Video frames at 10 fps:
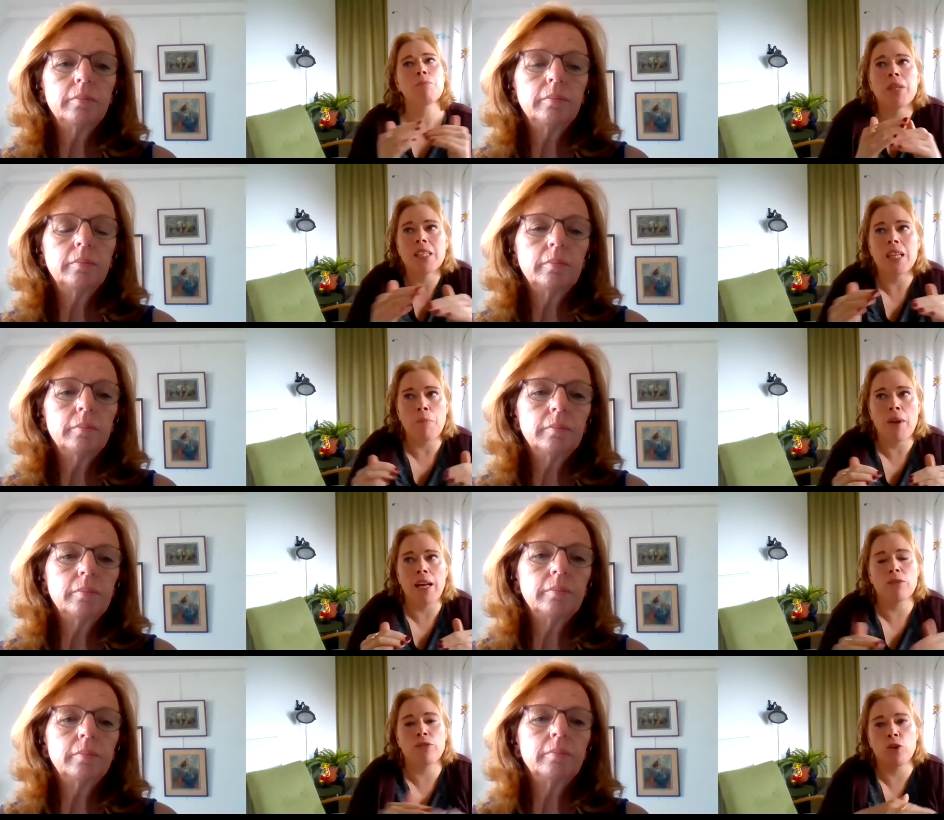Speaker 1: build that
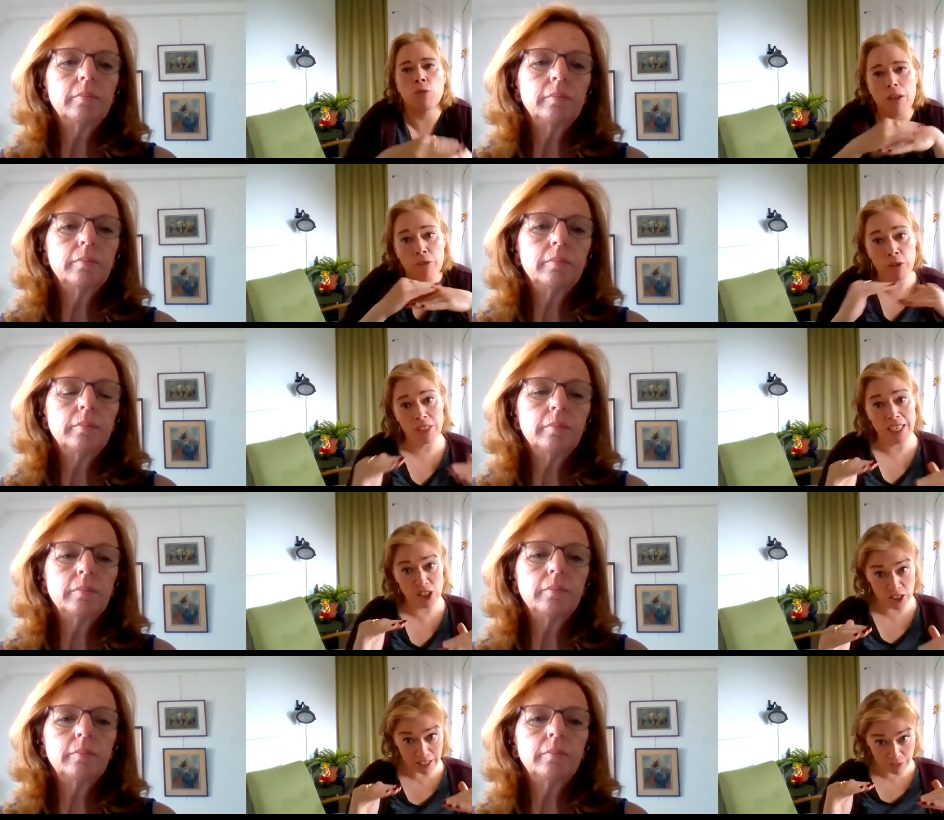platform, that
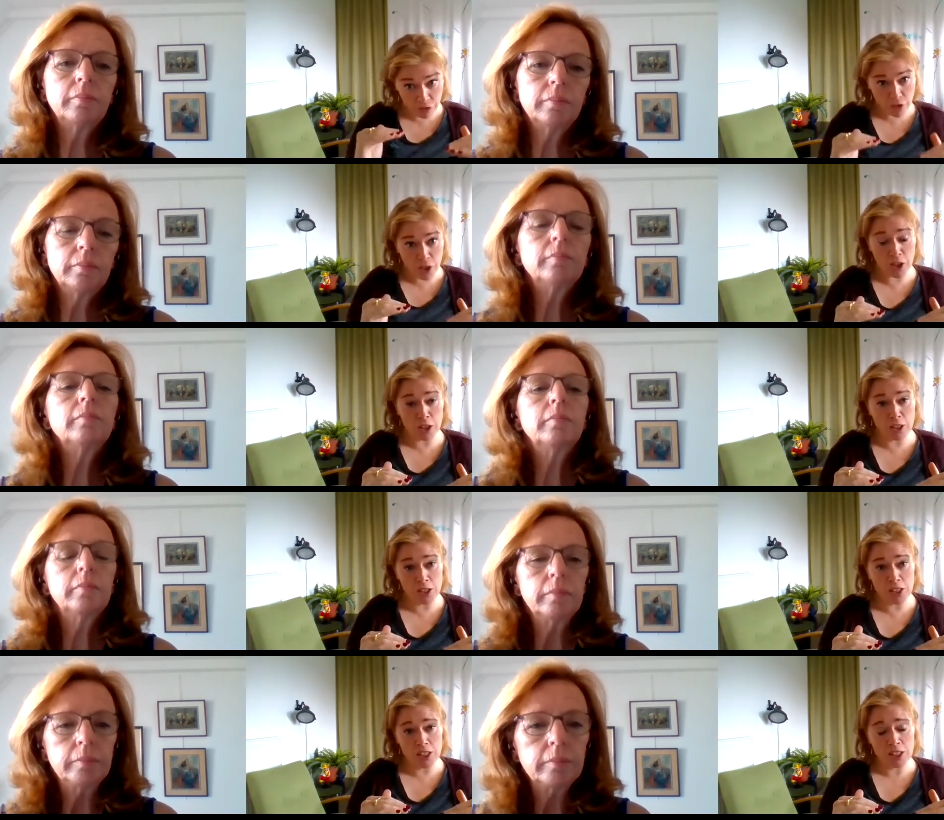foundation at
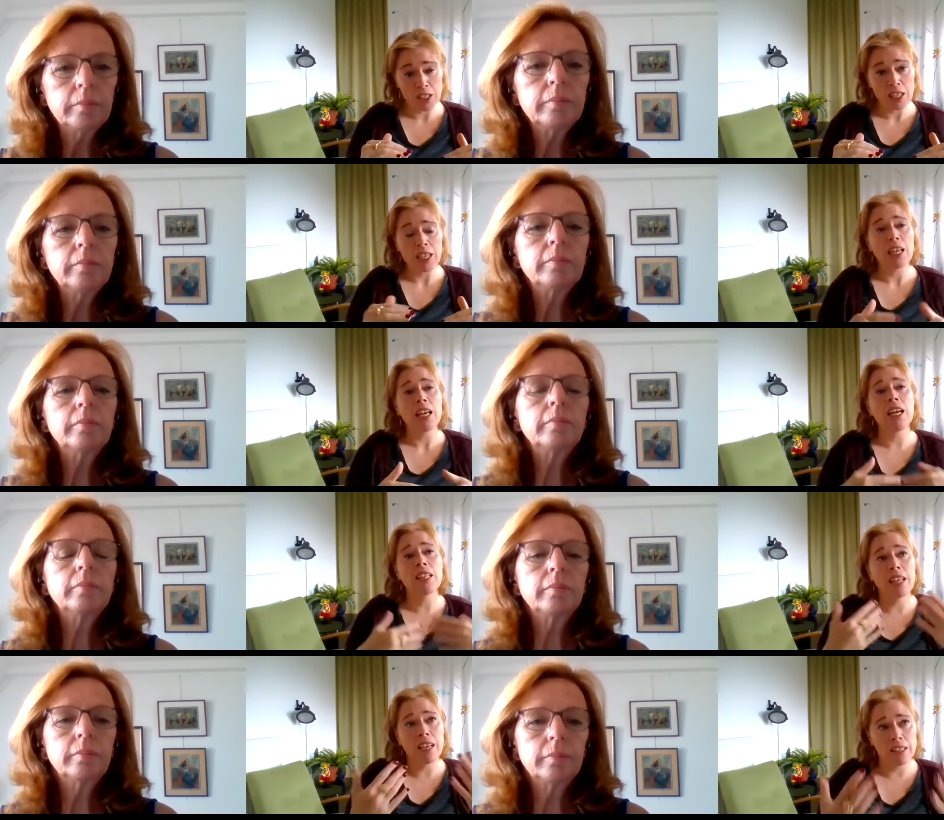first,
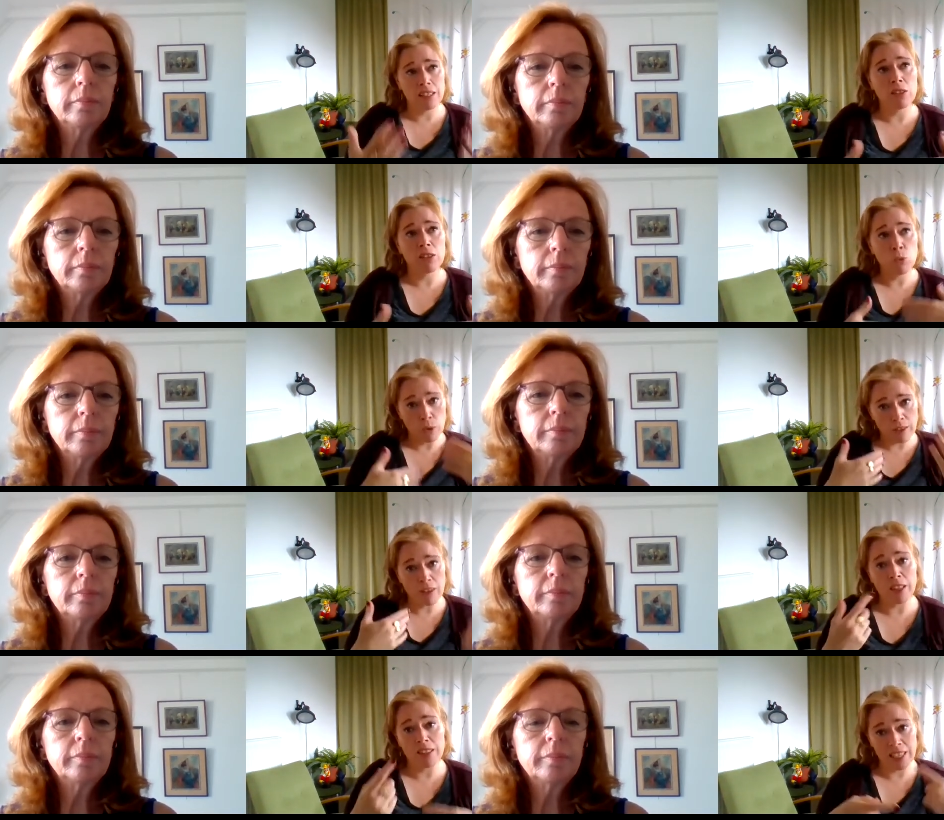and then when
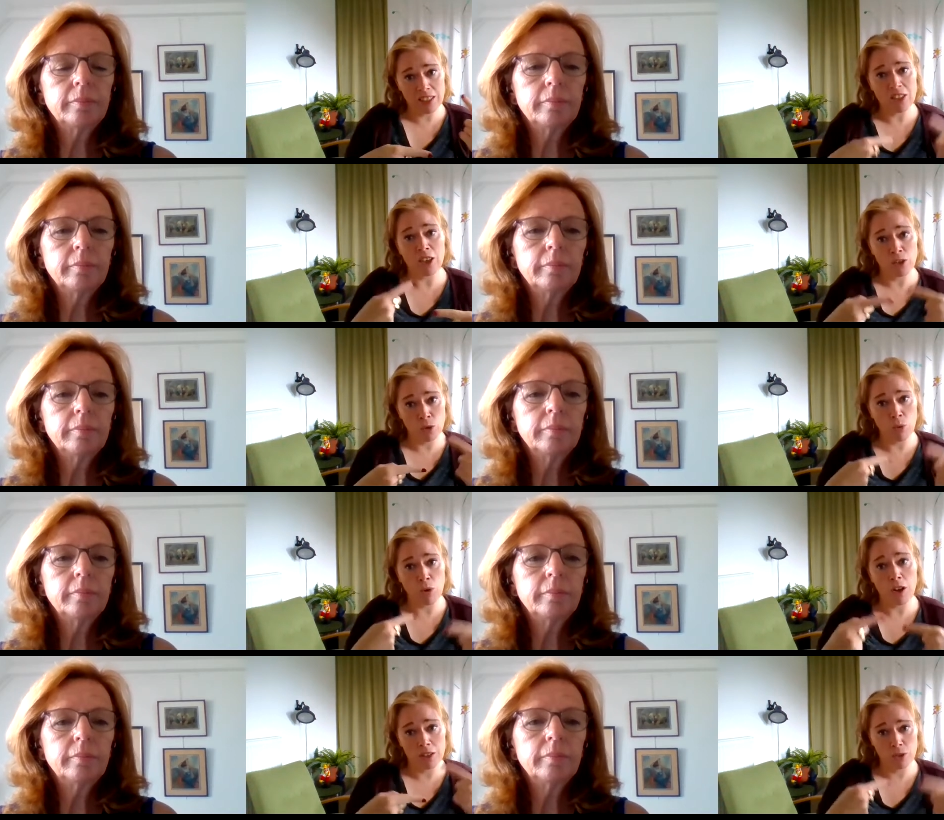the things start
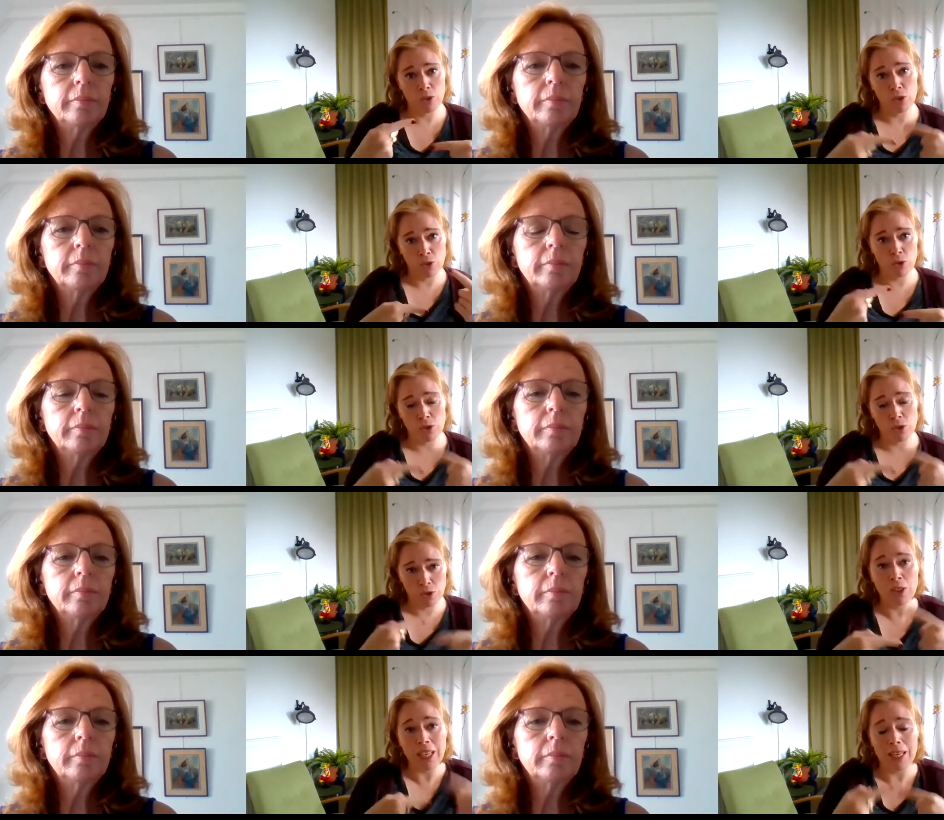to
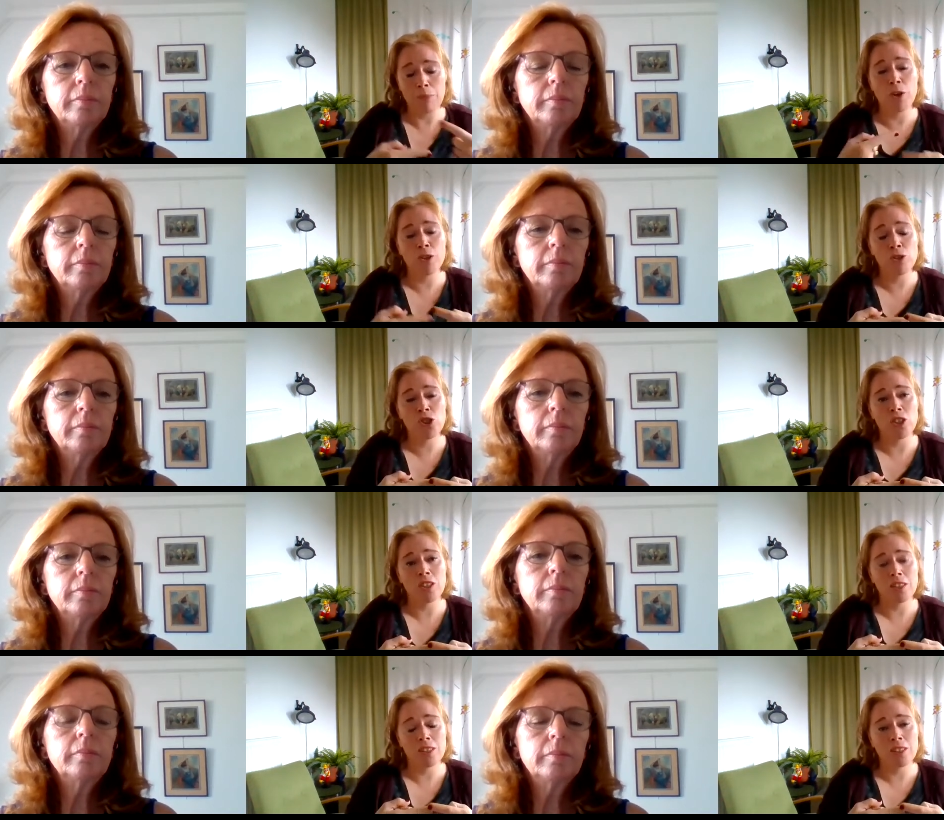get in
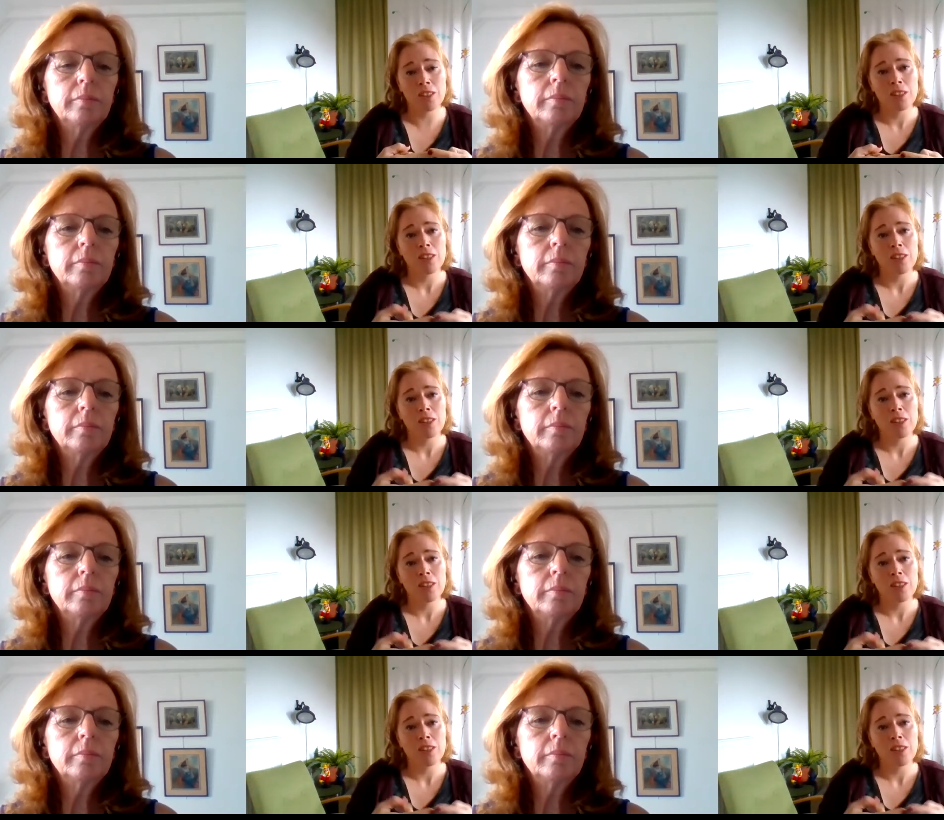motion,